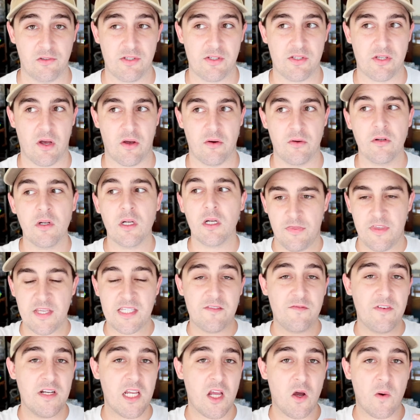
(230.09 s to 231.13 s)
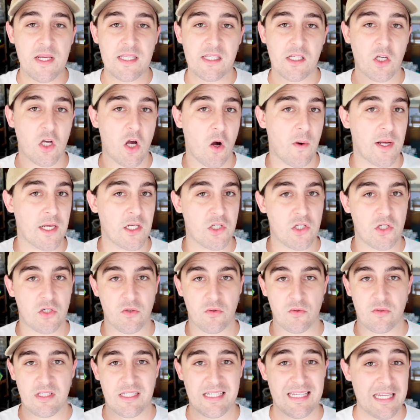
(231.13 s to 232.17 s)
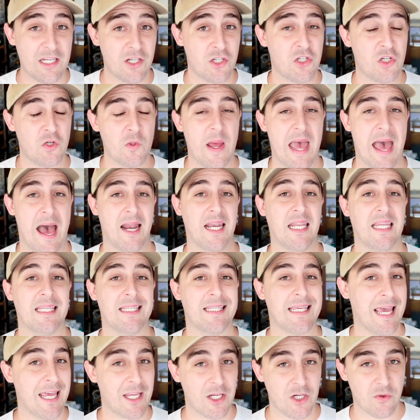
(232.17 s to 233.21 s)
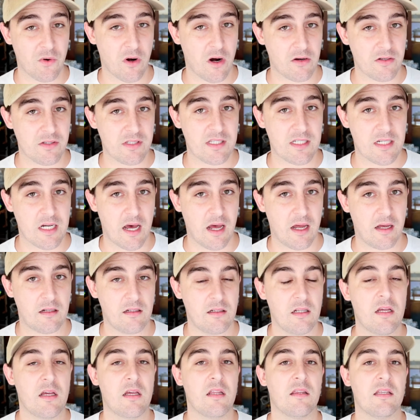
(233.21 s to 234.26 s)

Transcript: So this video isn't going to teach you how to get your own style.